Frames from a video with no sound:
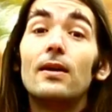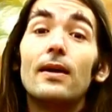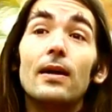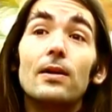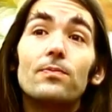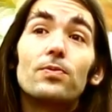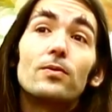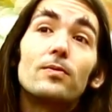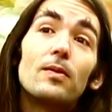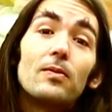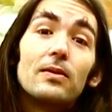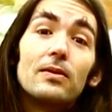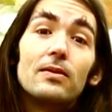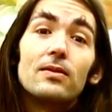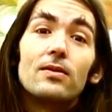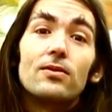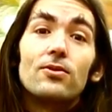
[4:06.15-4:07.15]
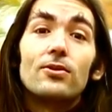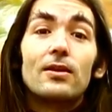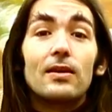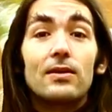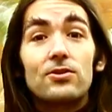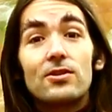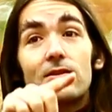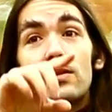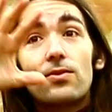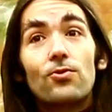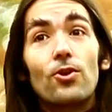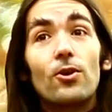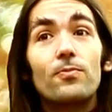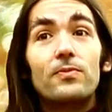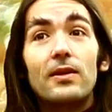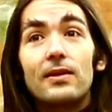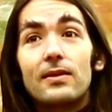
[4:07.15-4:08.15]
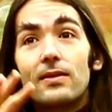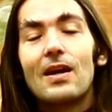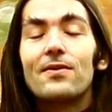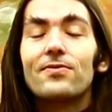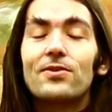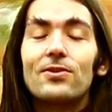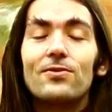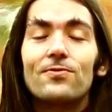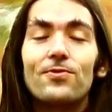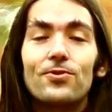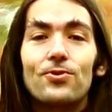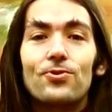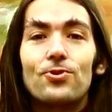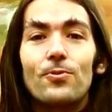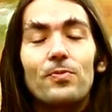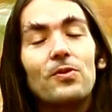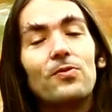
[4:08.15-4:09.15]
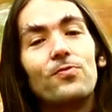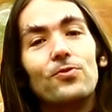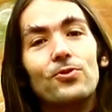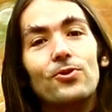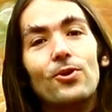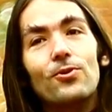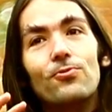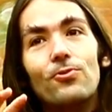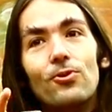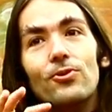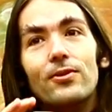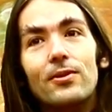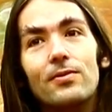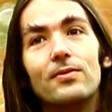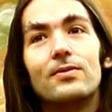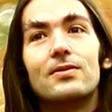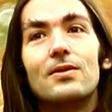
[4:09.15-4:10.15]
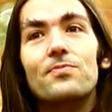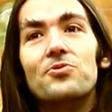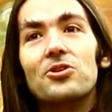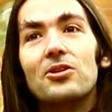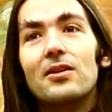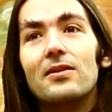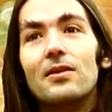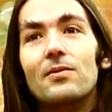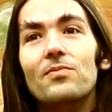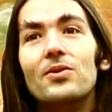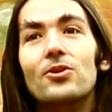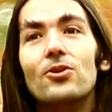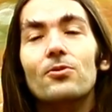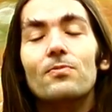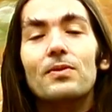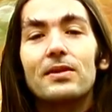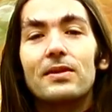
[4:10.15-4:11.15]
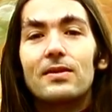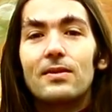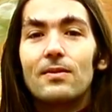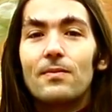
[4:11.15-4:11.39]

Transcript: and probably you can just crop that after in Photoshop if you don't want the subject in the middle. But